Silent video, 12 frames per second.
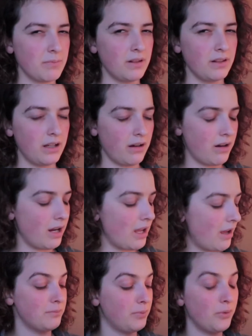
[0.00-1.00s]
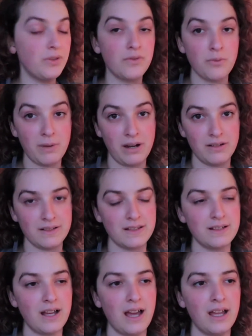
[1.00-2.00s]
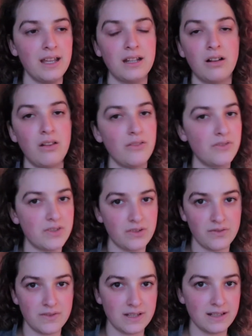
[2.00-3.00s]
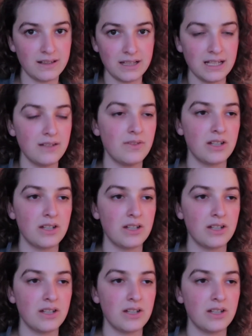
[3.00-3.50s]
malaria. Both of her parents die and all of the servants leave,